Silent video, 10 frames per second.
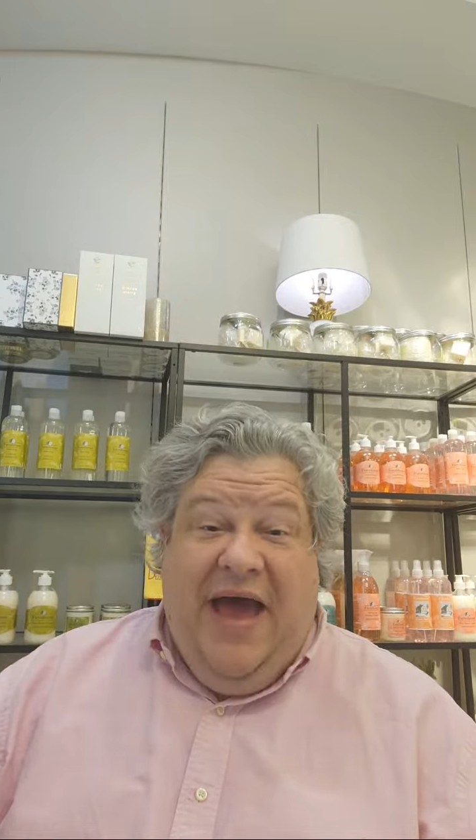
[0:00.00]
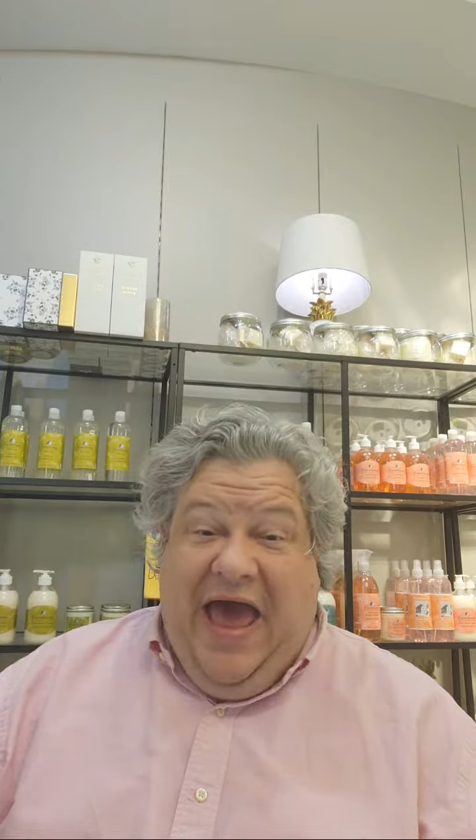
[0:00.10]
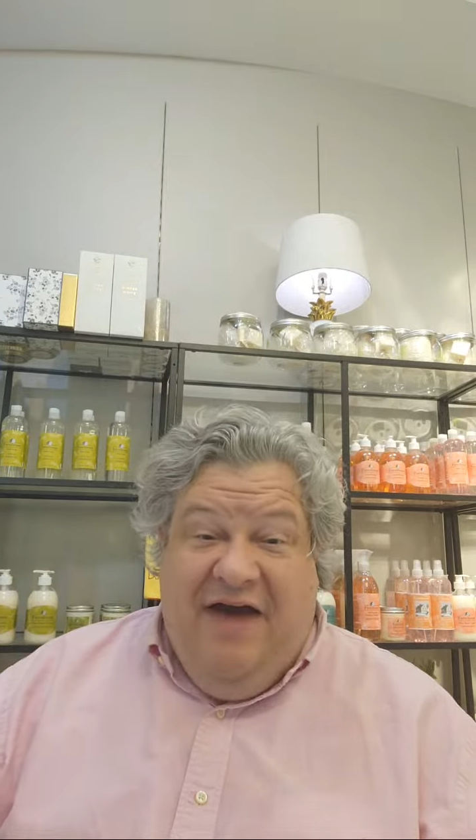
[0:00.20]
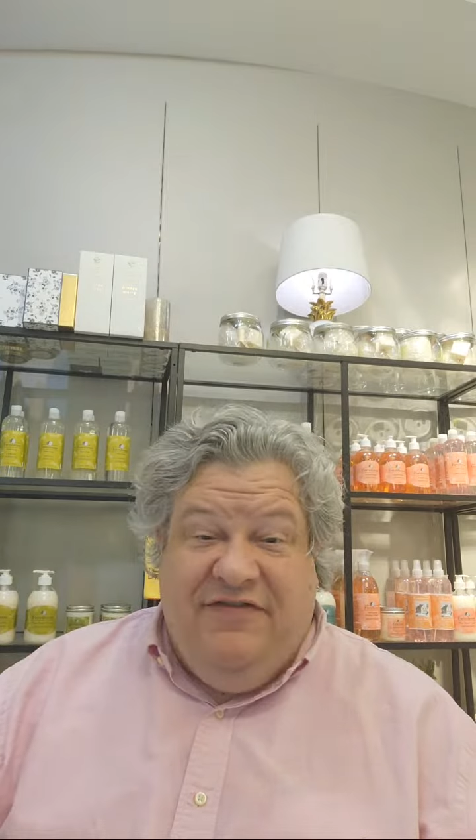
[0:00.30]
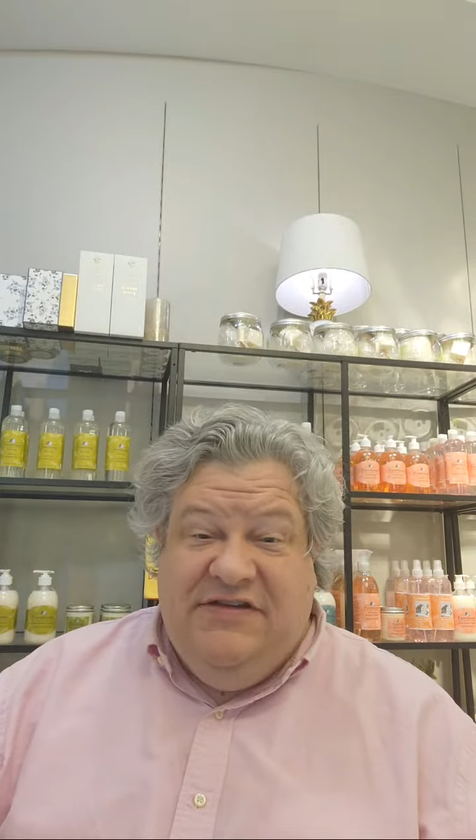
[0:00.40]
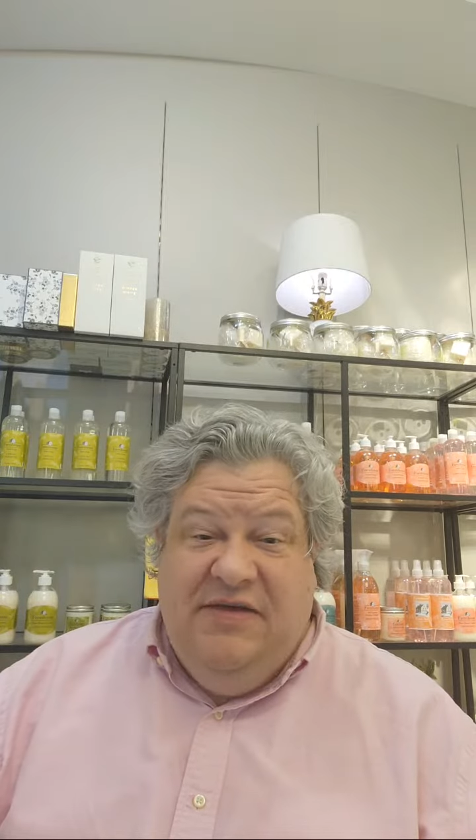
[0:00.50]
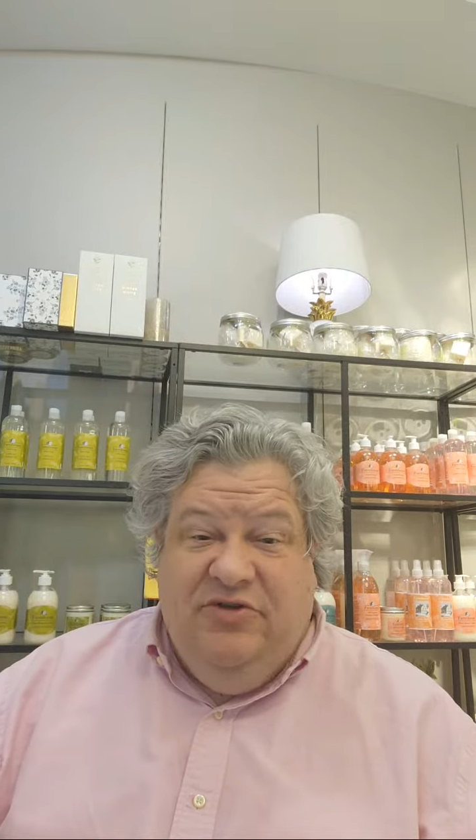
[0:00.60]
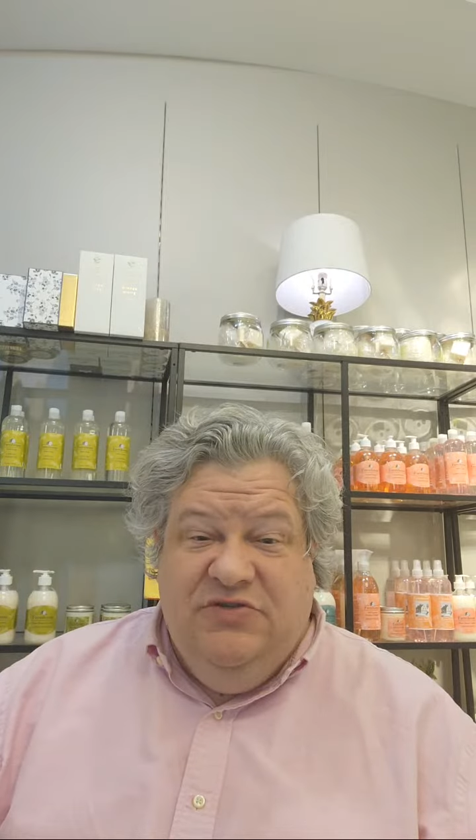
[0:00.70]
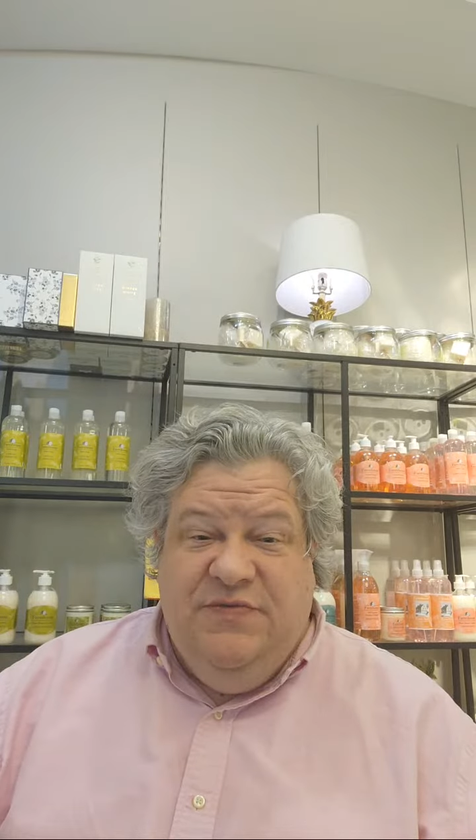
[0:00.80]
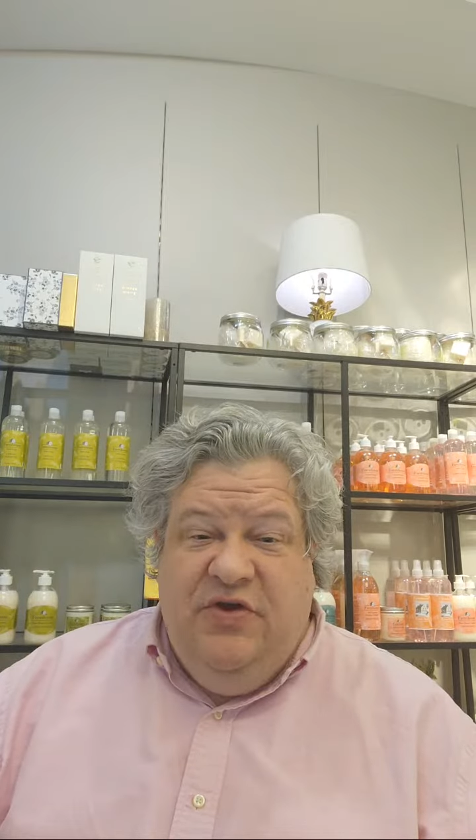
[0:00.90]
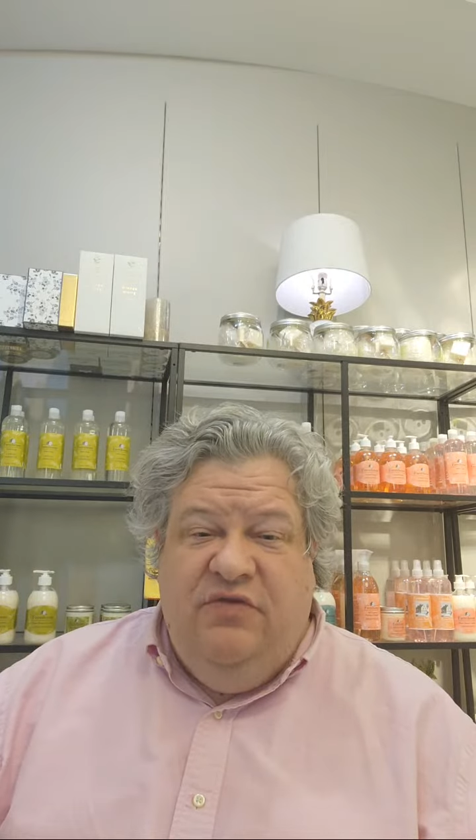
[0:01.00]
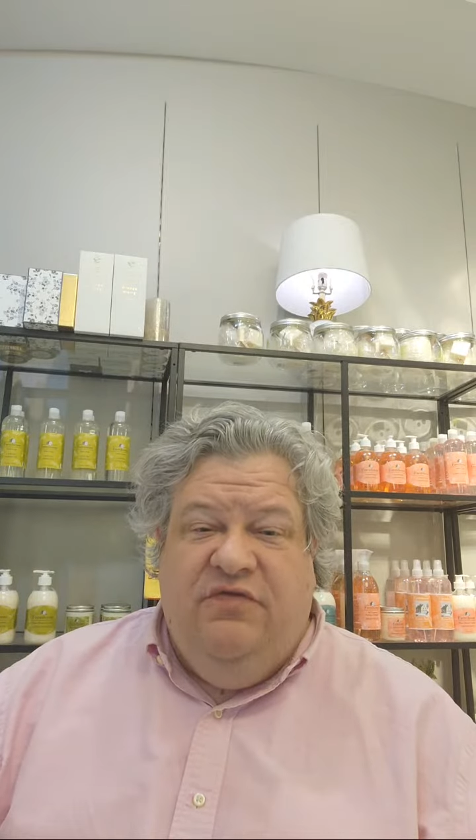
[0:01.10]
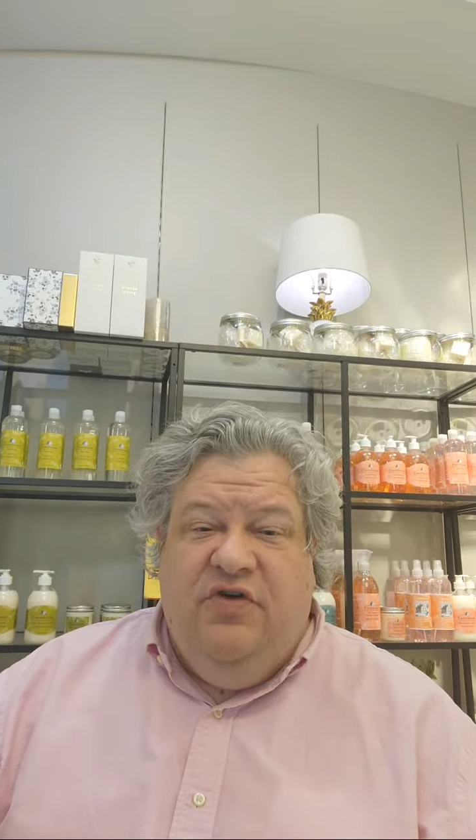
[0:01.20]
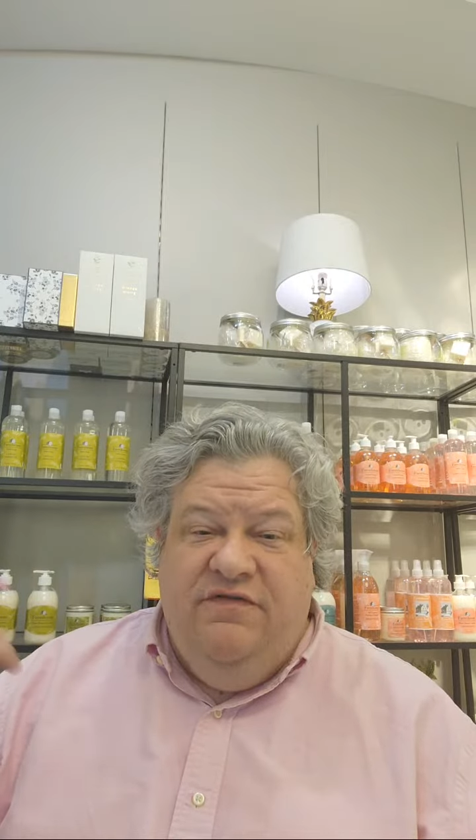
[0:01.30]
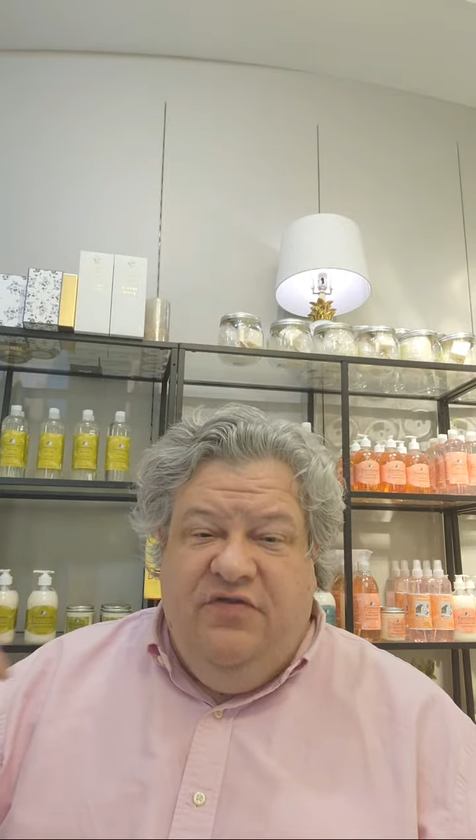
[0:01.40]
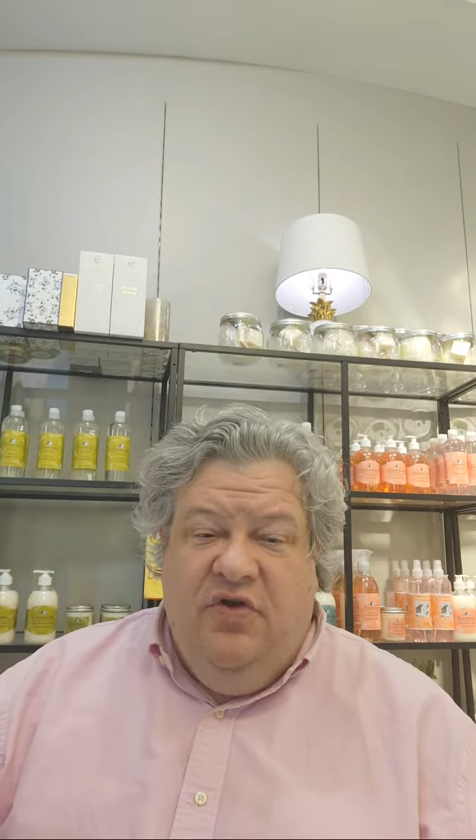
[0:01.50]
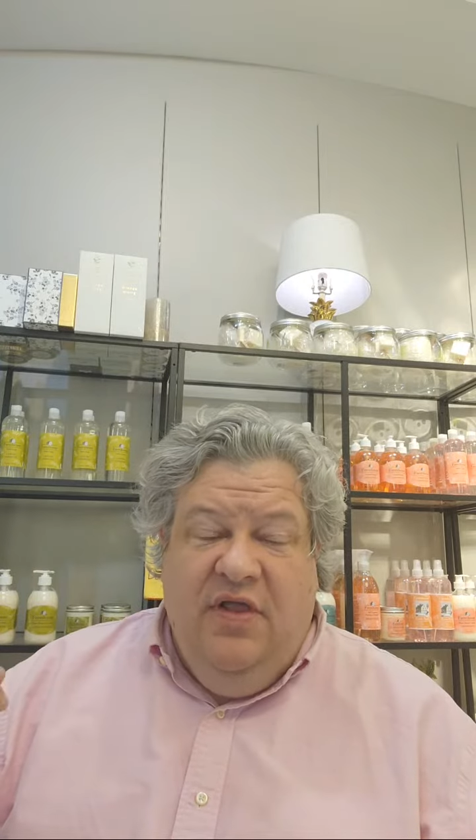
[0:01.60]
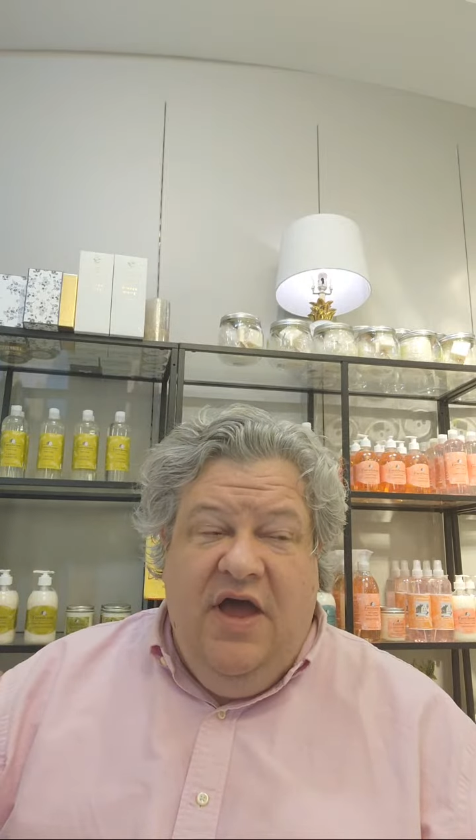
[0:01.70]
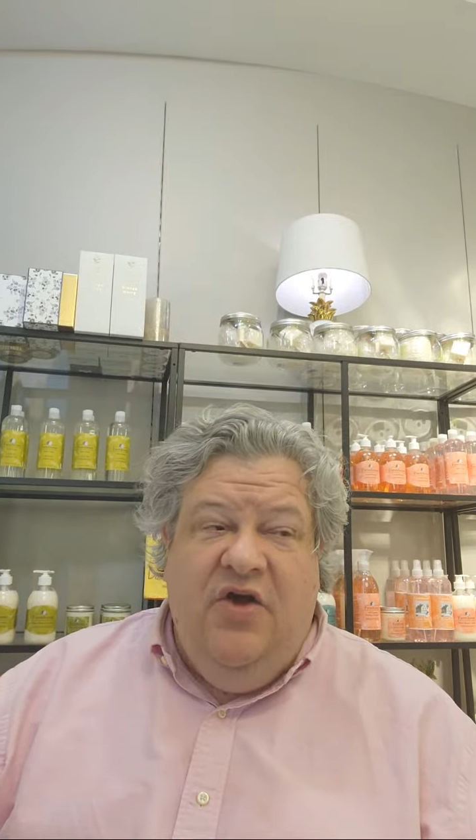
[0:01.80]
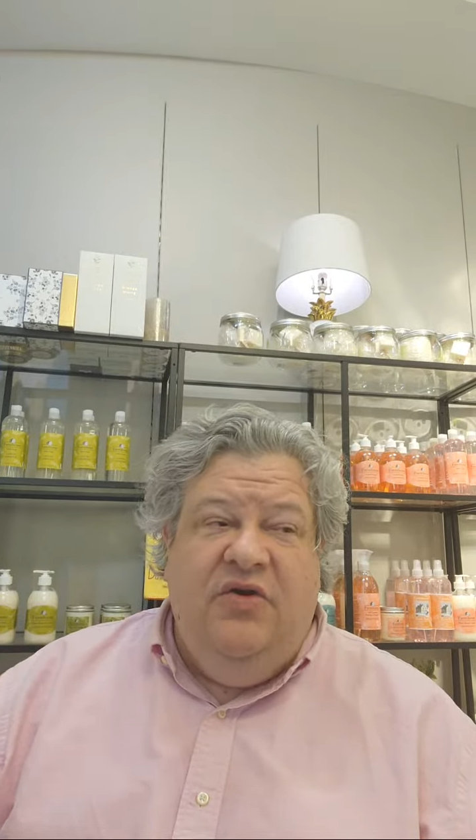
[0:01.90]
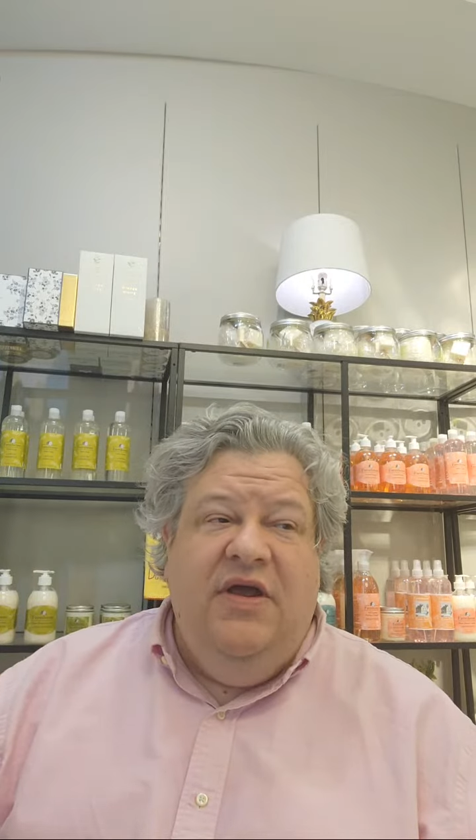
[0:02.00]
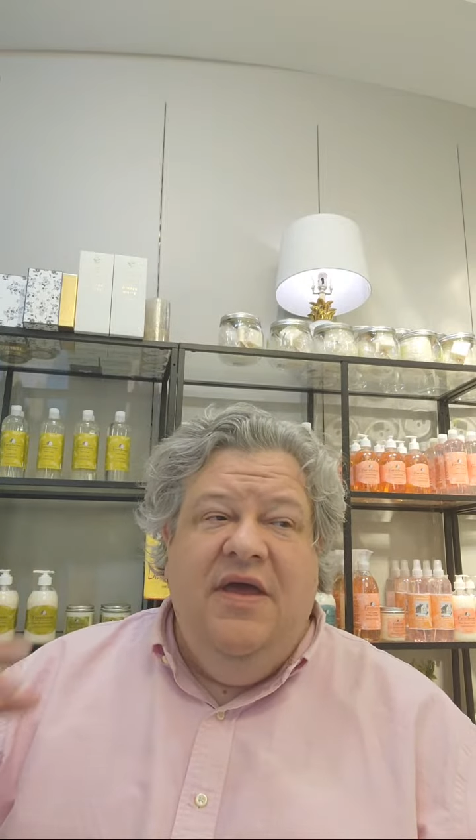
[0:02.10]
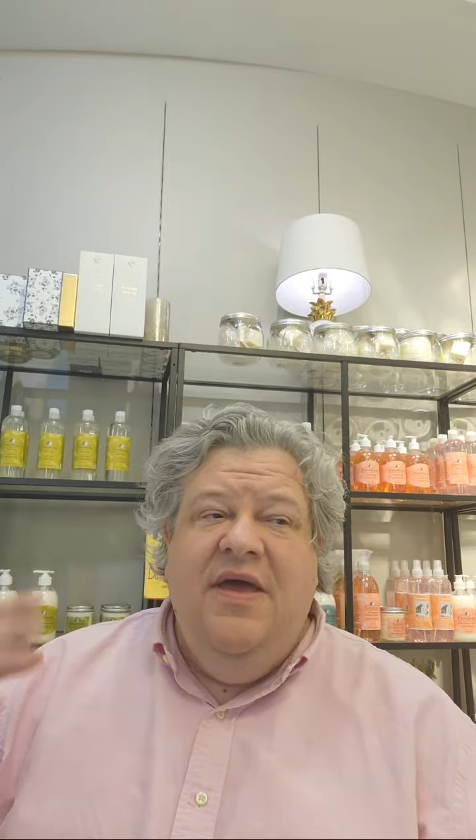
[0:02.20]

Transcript: half a tablespoon for a full load.